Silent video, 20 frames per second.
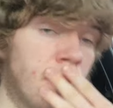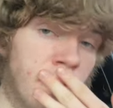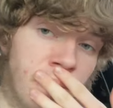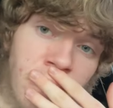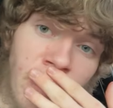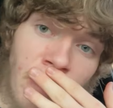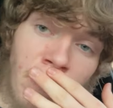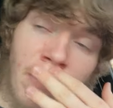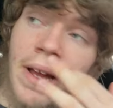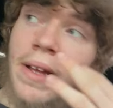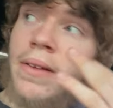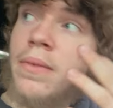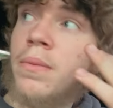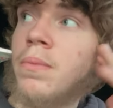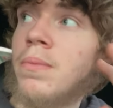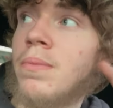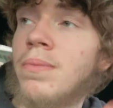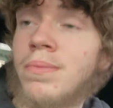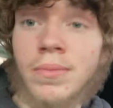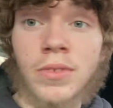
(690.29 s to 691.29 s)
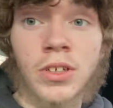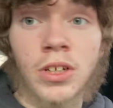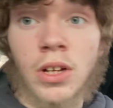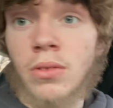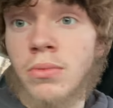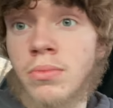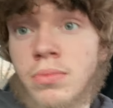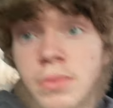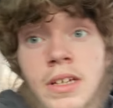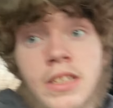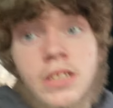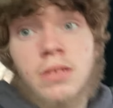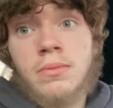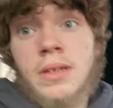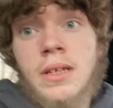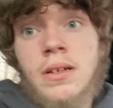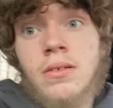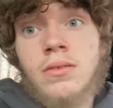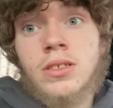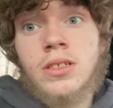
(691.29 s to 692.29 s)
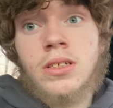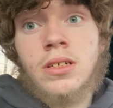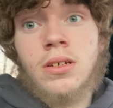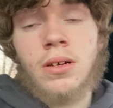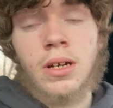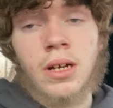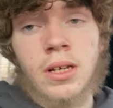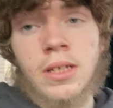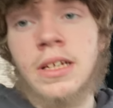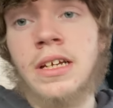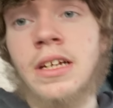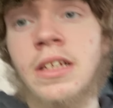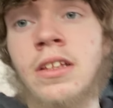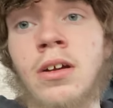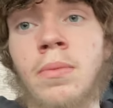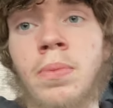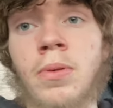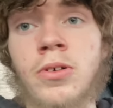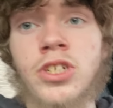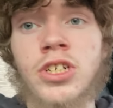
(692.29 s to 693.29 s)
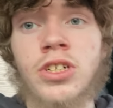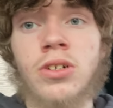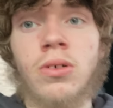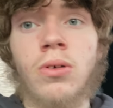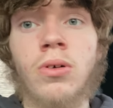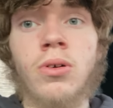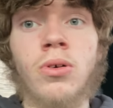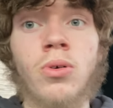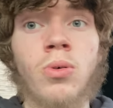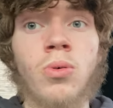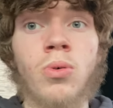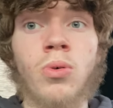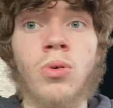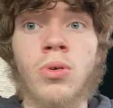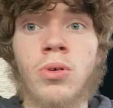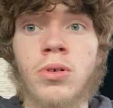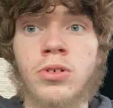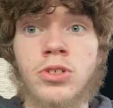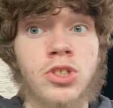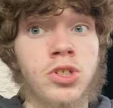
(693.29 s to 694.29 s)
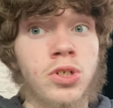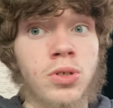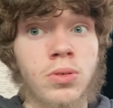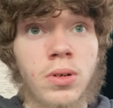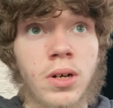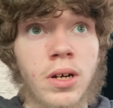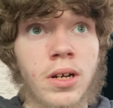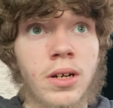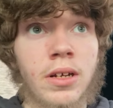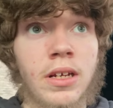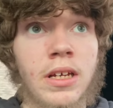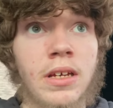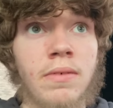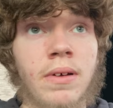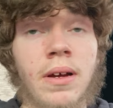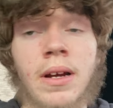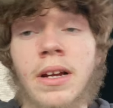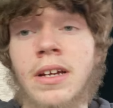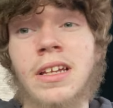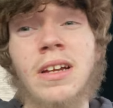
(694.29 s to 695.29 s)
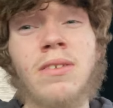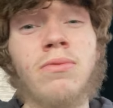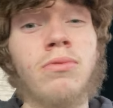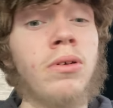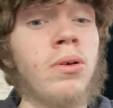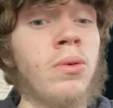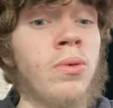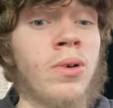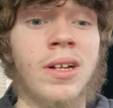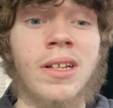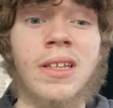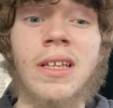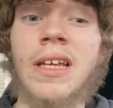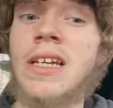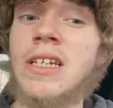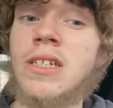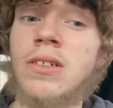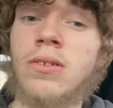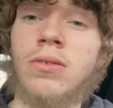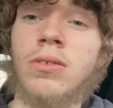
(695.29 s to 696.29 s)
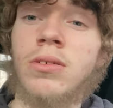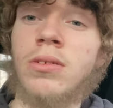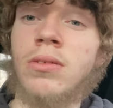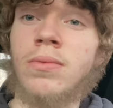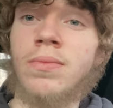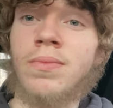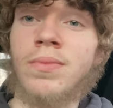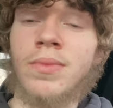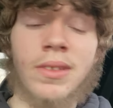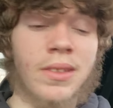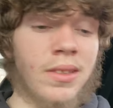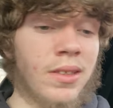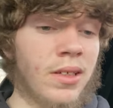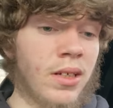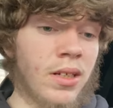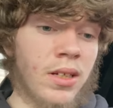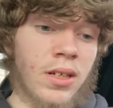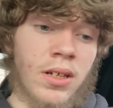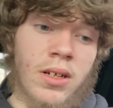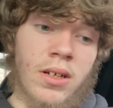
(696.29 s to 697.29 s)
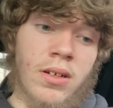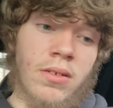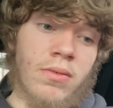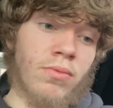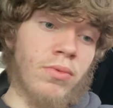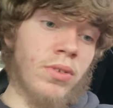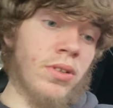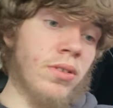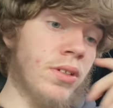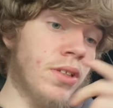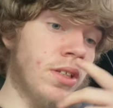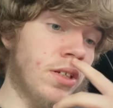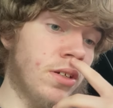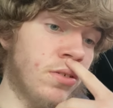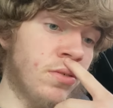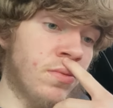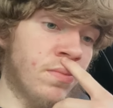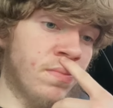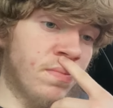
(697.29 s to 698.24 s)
but I might you know get something else. I could get another project car or truck even. Cause I really want diesel, really do.